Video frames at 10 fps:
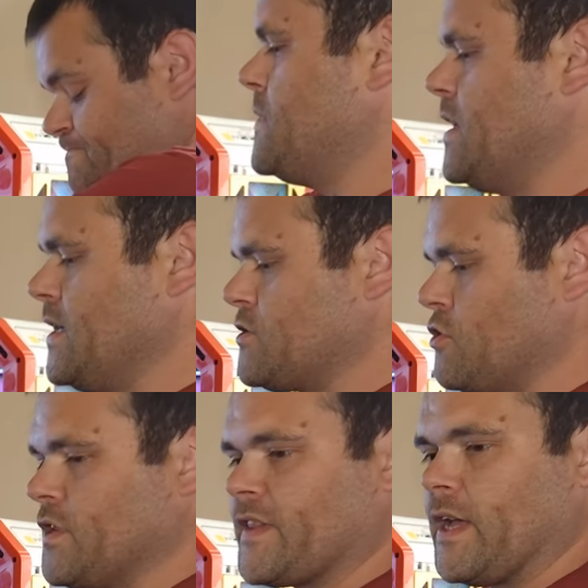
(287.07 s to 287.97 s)
Well, let's
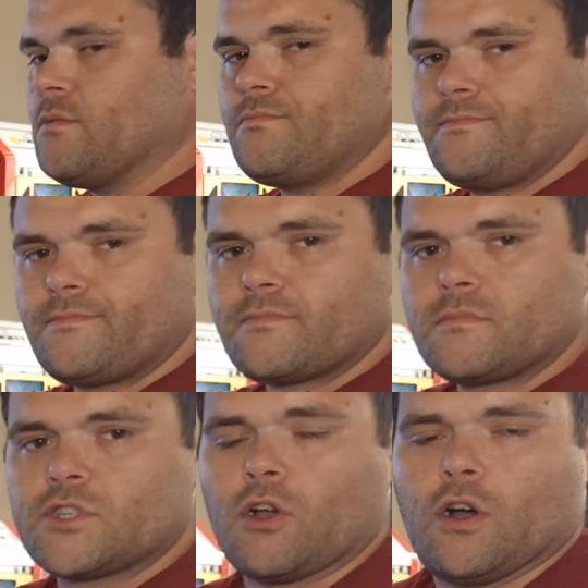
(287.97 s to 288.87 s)
turn that down.
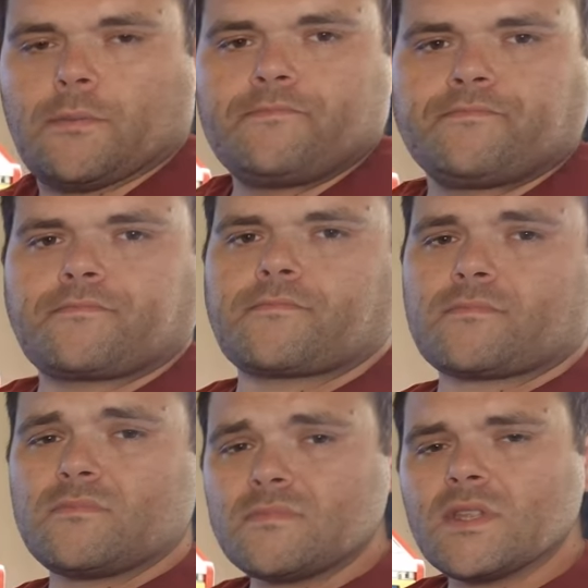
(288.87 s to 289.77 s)
So
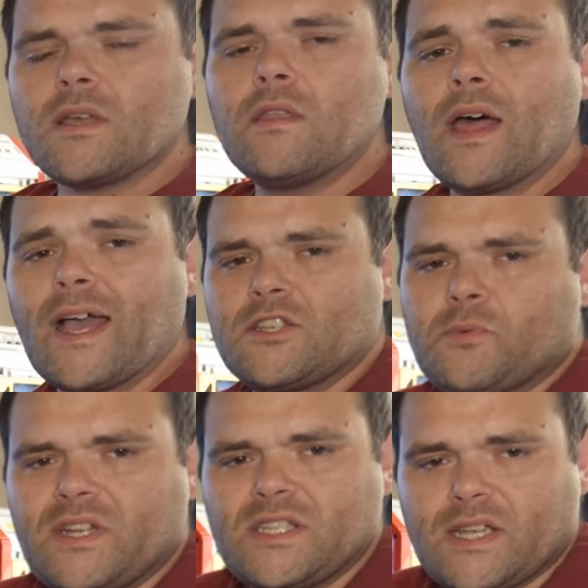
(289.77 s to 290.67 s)
that's
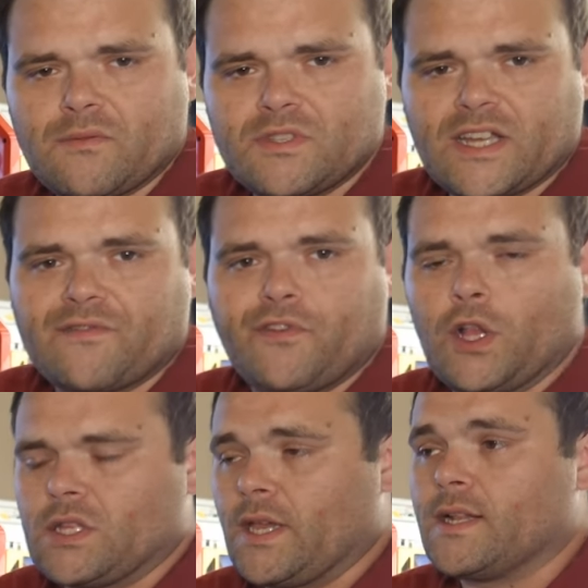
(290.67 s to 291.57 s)
what it sounds like, a
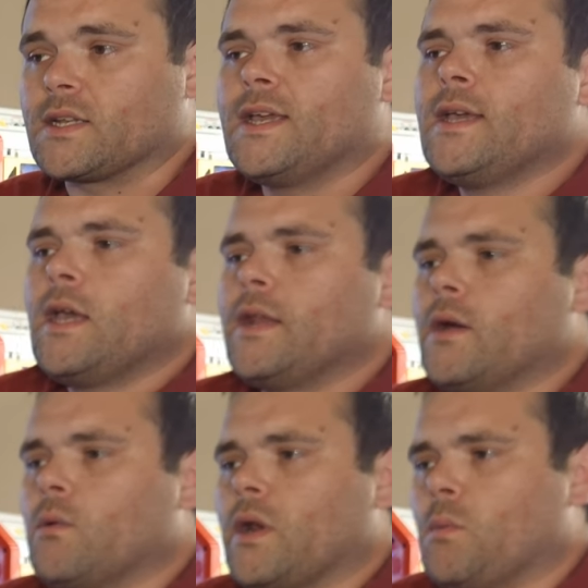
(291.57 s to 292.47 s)
full tilt.
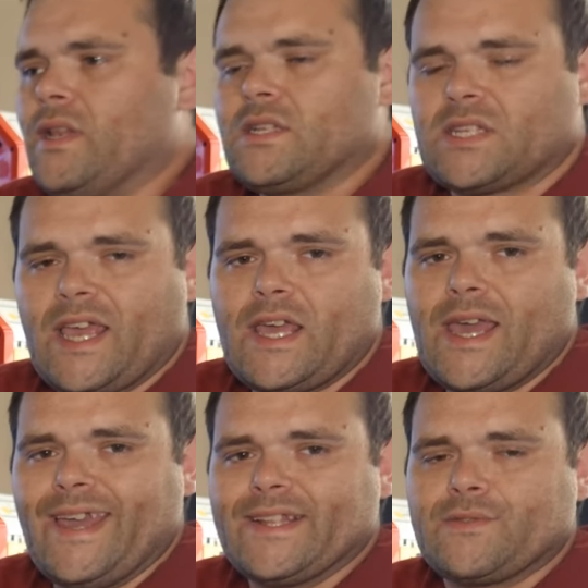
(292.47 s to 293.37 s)
Now, what I will
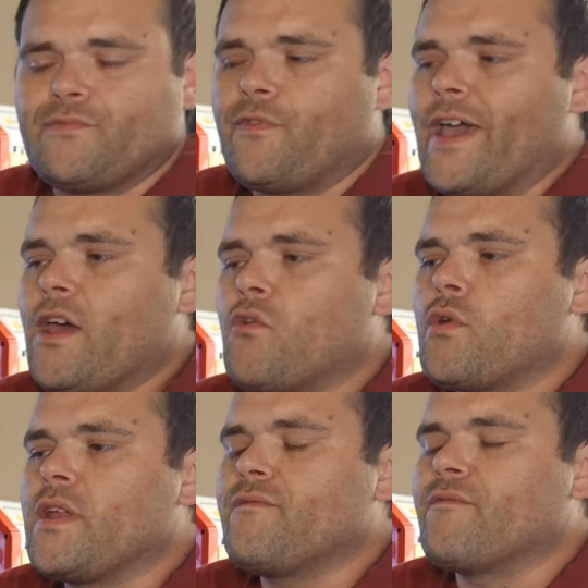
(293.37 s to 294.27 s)
say, it's
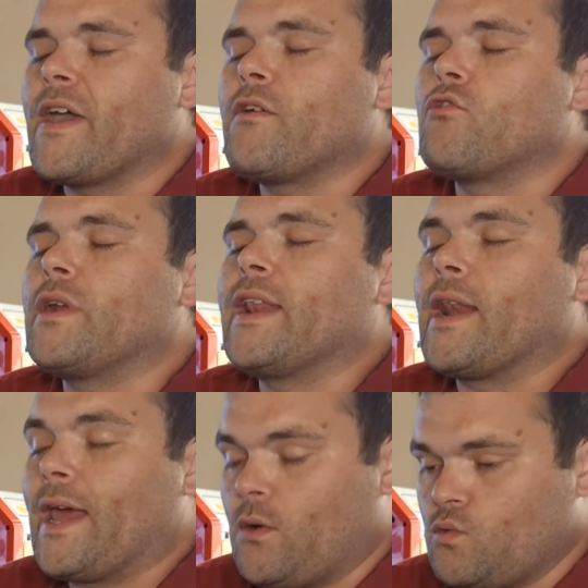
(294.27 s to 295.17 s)
very, very
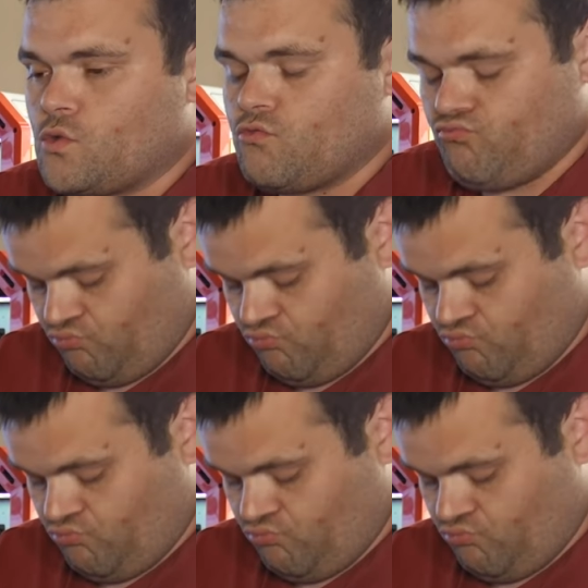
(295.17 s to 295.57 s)
loud.